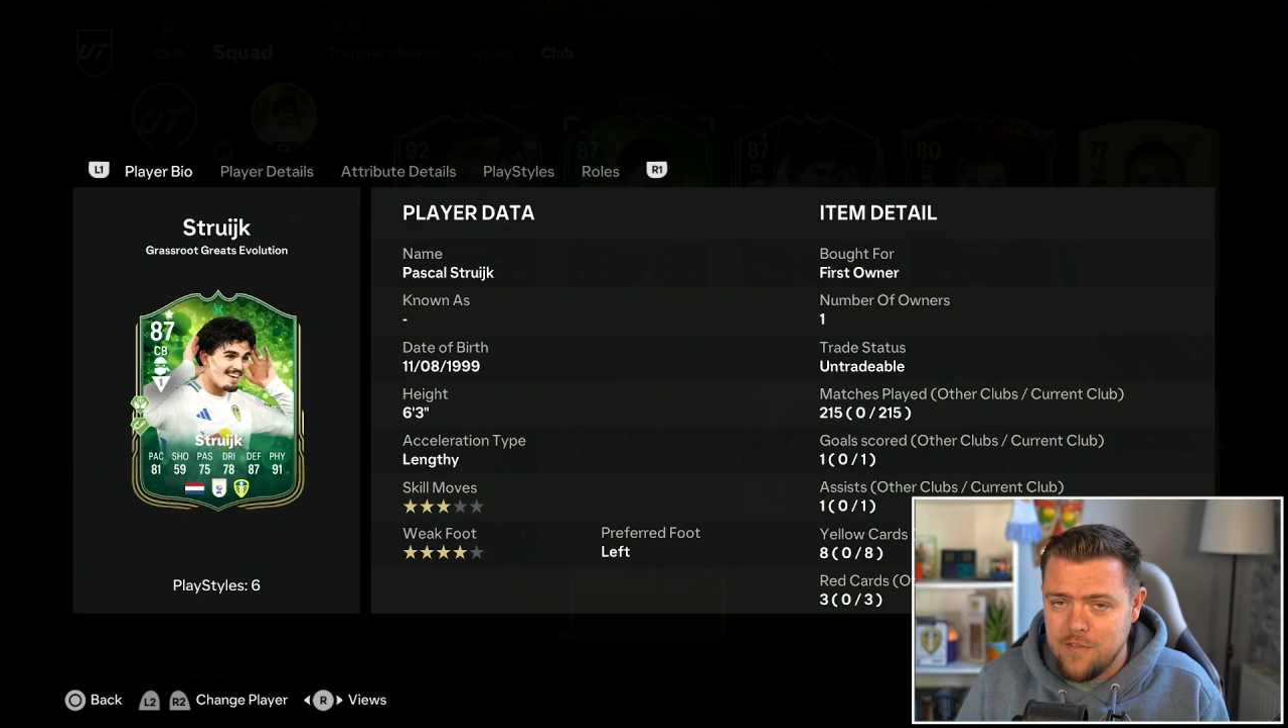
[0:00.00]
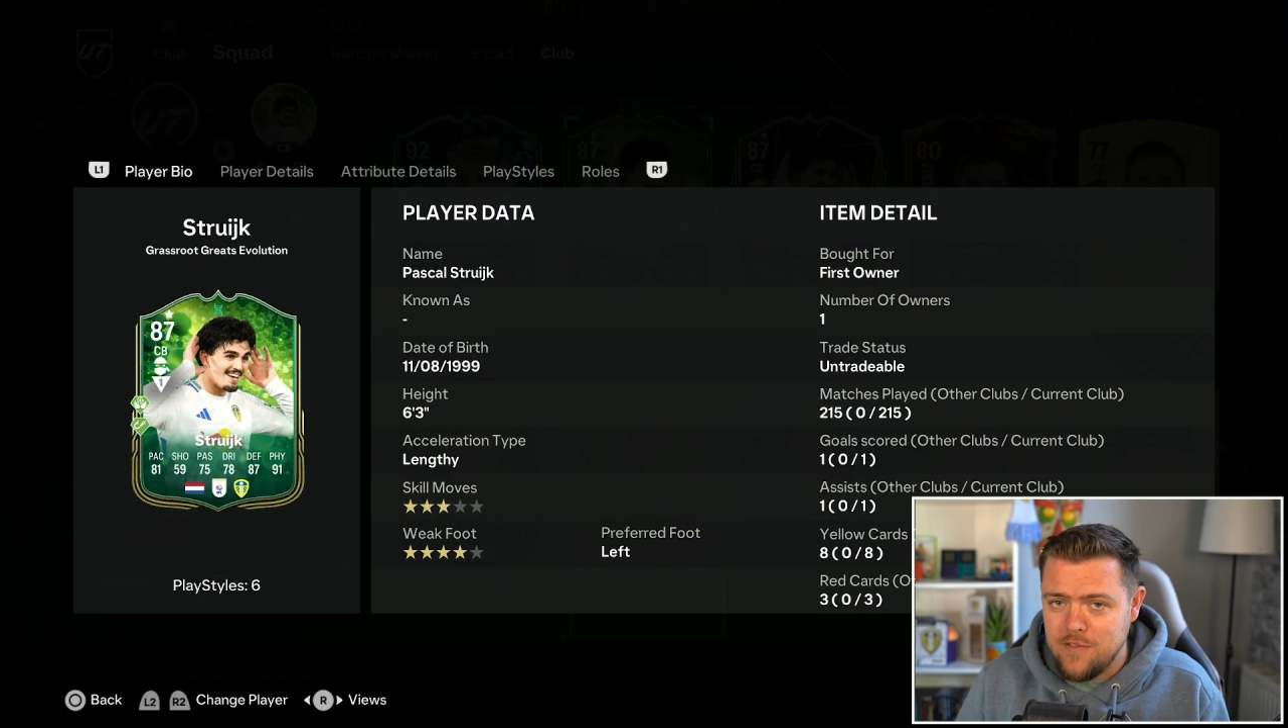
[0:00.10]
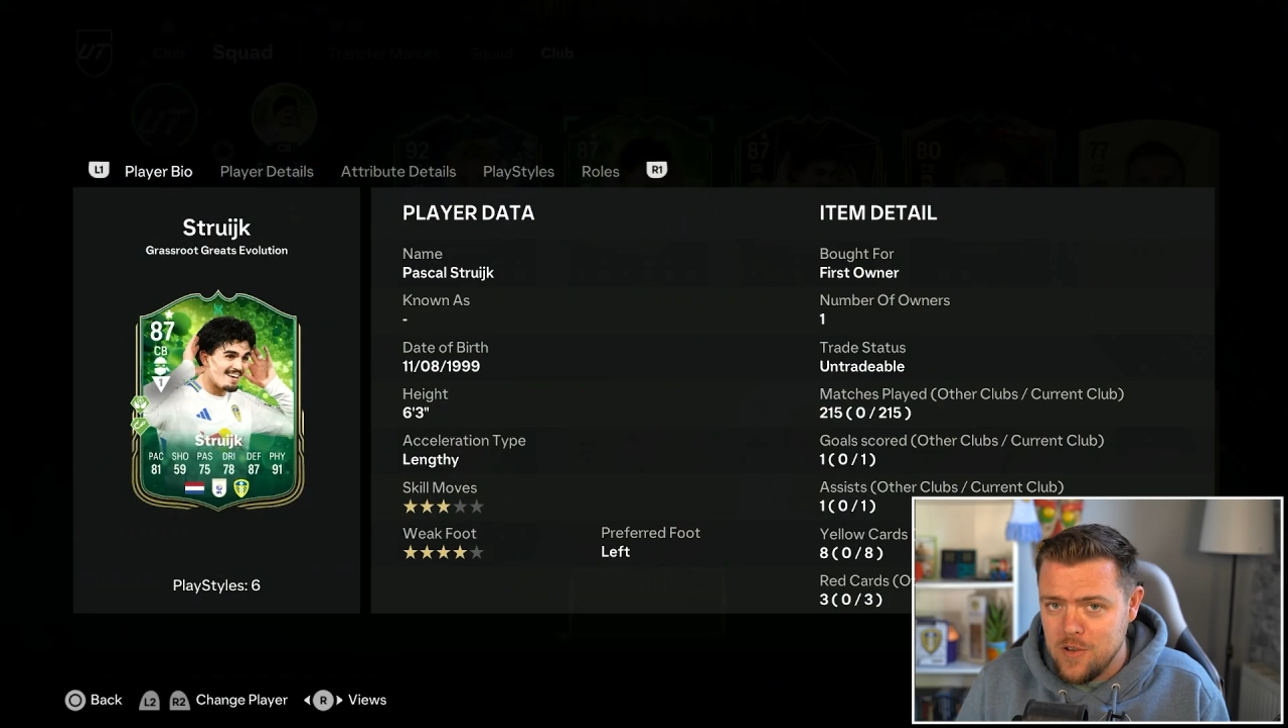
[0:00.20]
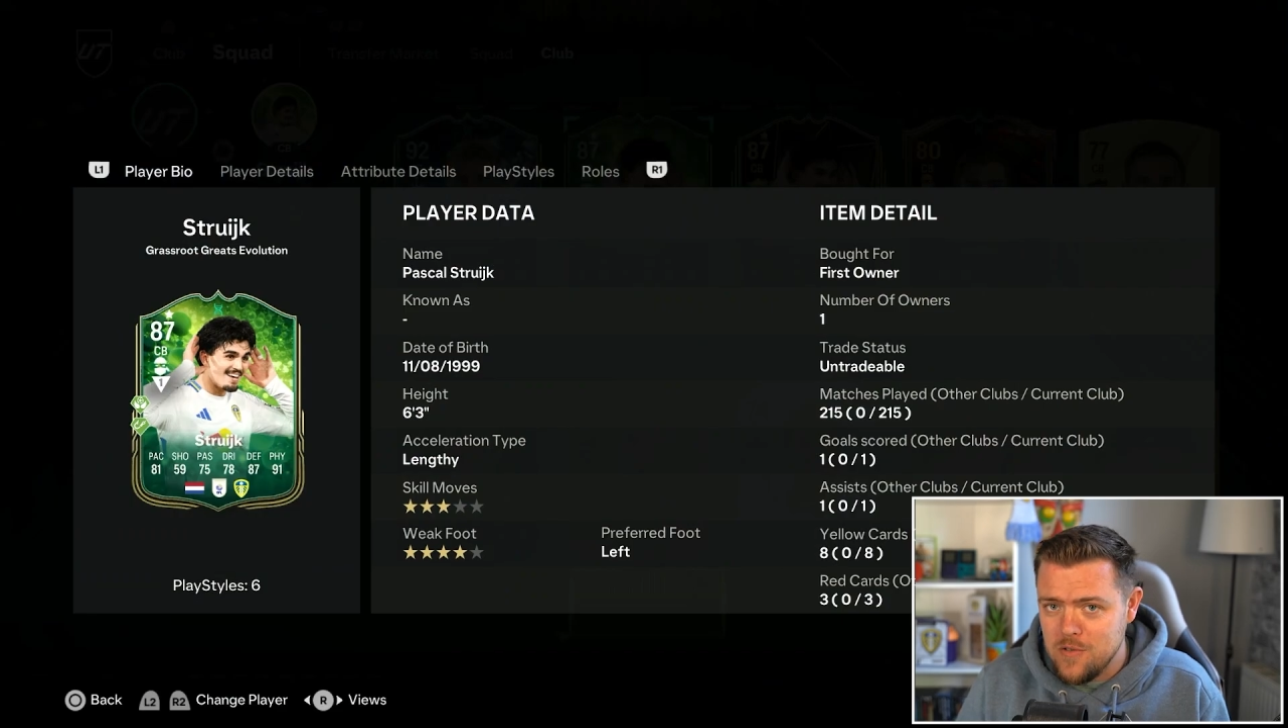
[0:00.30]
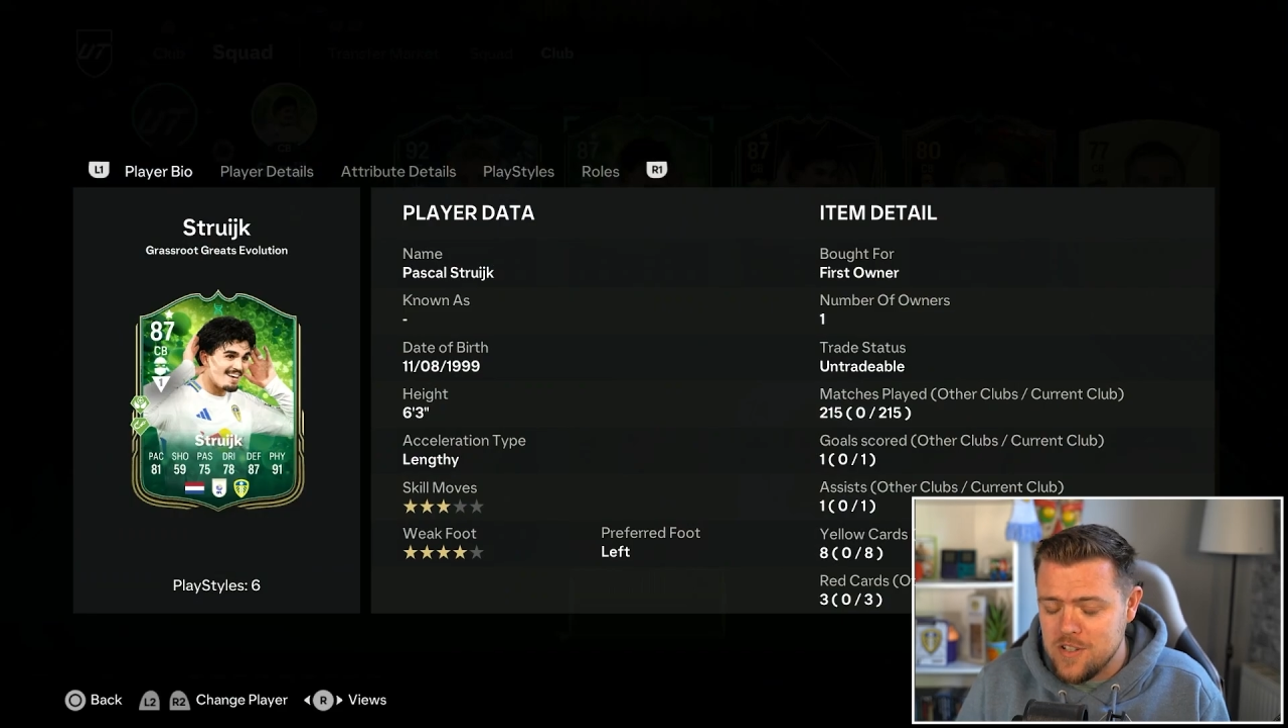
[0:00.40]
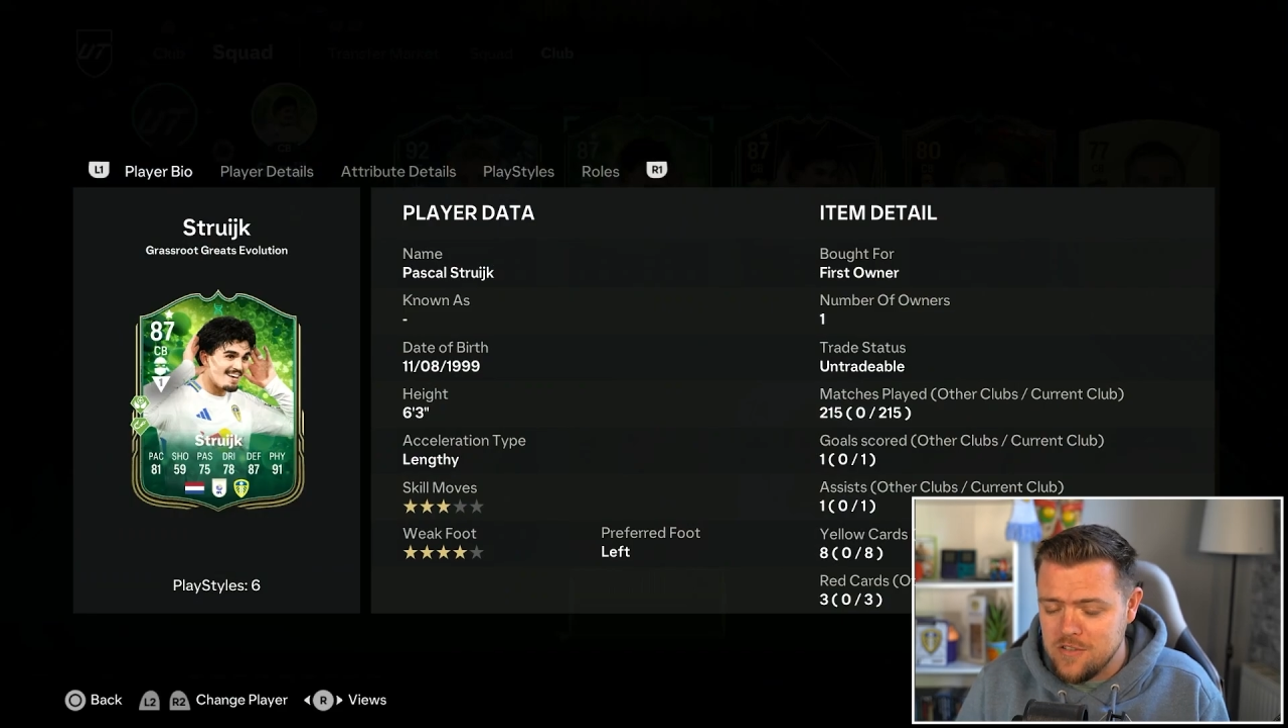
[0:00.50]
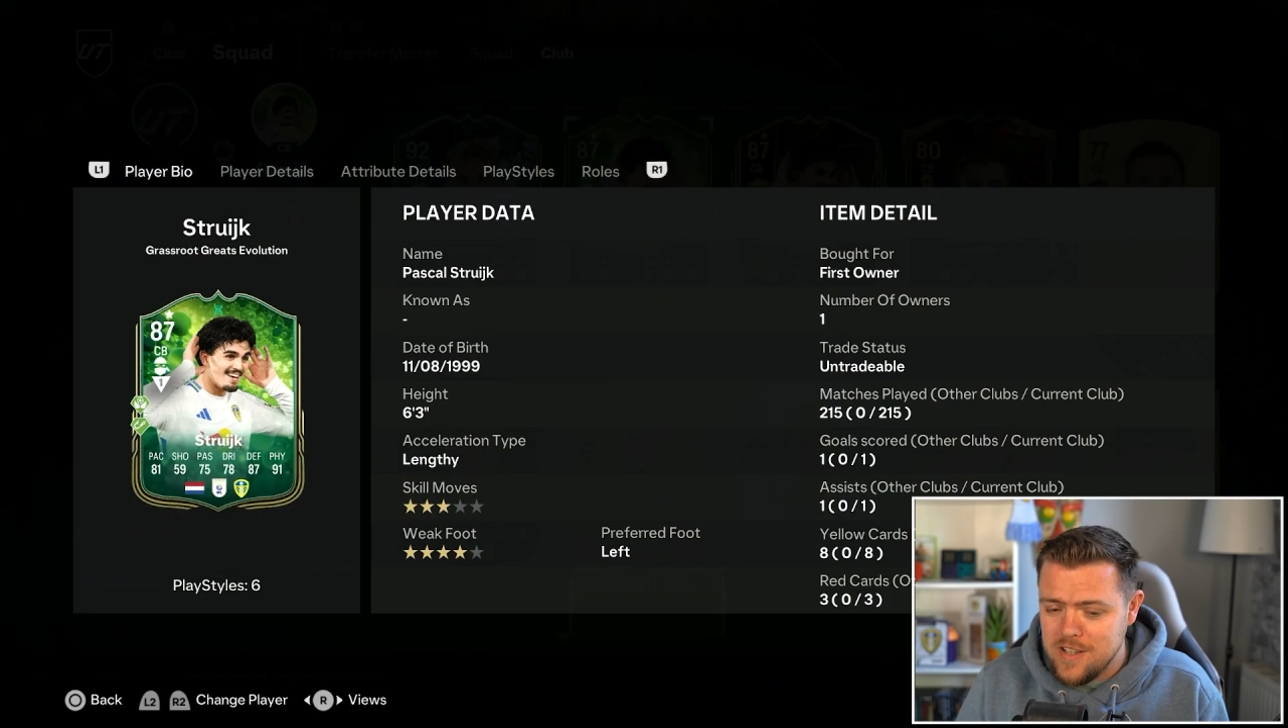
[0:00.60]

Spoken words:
a future